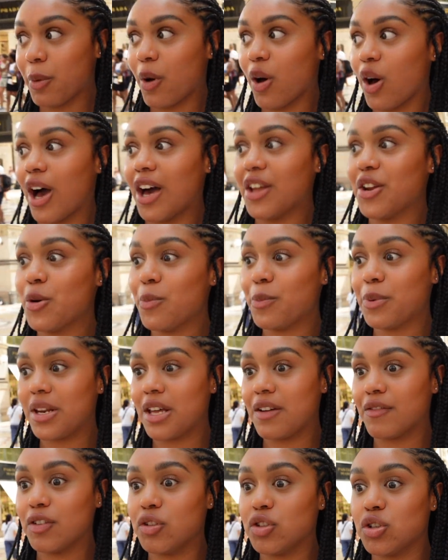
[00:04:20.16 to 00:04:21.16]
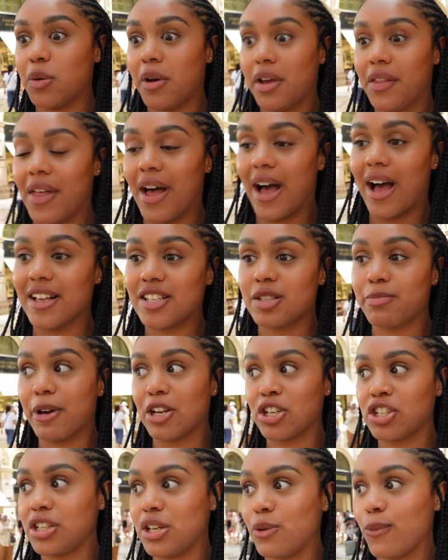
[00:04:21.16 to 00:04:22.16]
but I don't believe in doing that
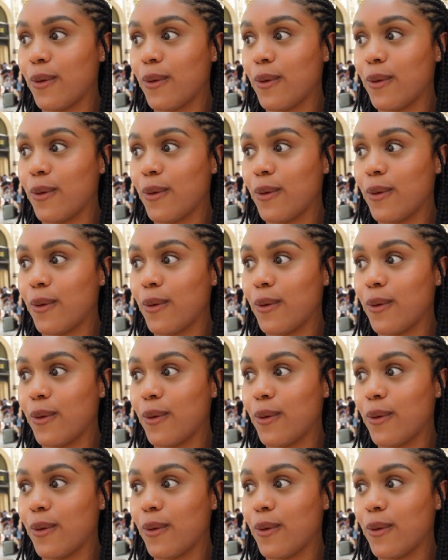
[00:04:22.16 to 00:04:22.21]
especially